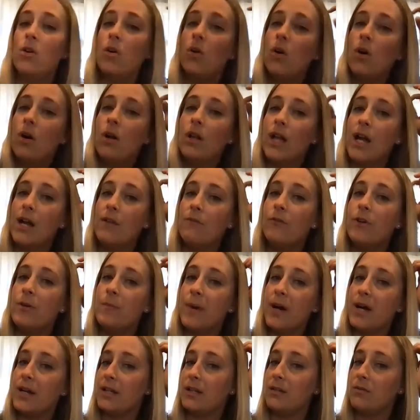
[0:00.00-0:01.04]
call
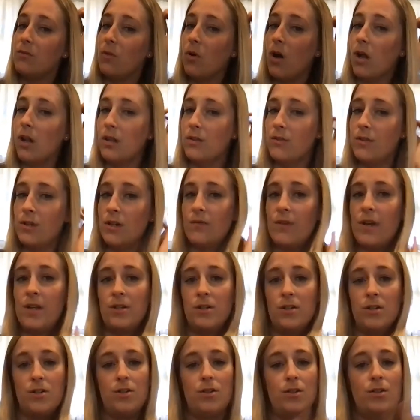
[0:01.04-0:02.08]
everybody, all of their
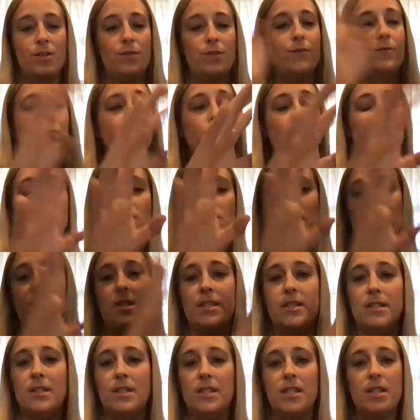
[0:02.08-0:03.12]
vendors,
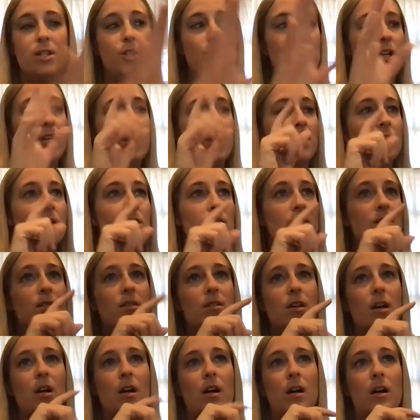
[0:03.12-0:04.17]
florists,
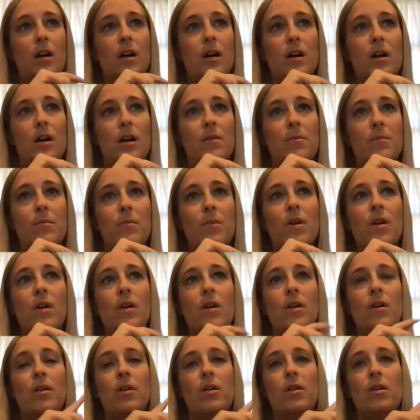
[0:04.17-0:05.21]
DJs, um,
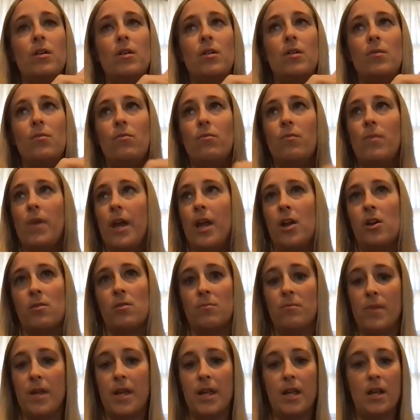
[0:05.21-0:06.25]
hair
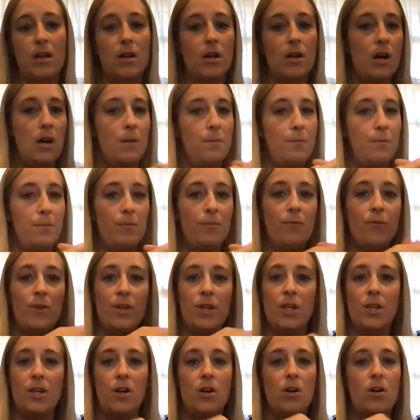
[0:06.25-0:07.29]
makeup
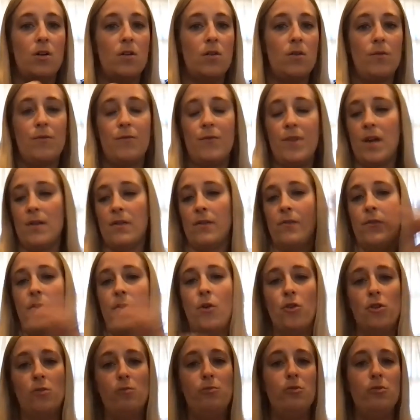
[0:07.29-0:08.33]
video they have a
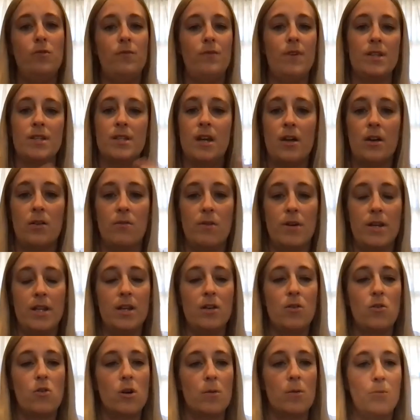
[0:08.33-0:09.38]
photo booth that's not already
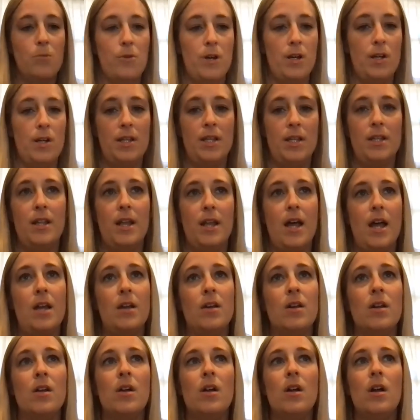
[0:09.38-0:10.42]
incorporated in
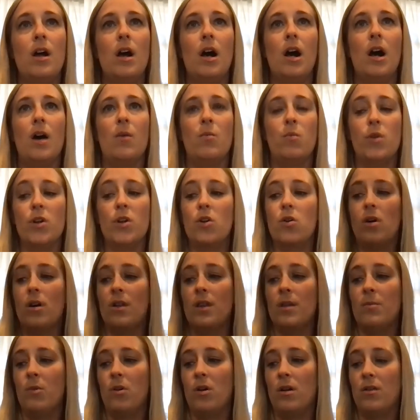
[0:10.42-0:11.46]
that um, we call
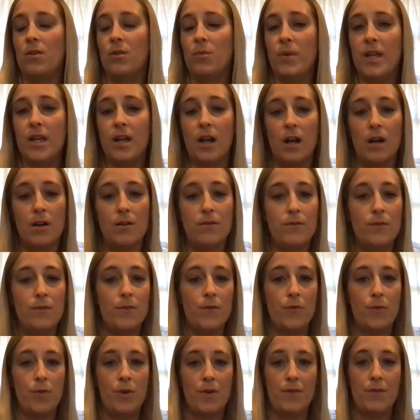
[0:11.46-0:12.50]
them all the week of
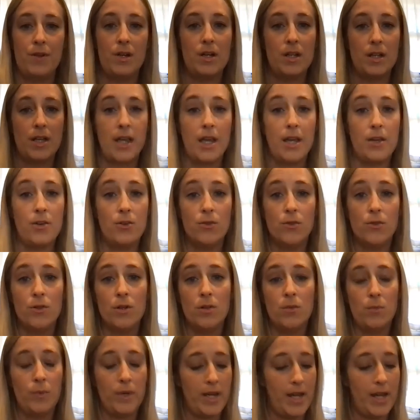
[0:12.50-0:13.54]
for the caterer. We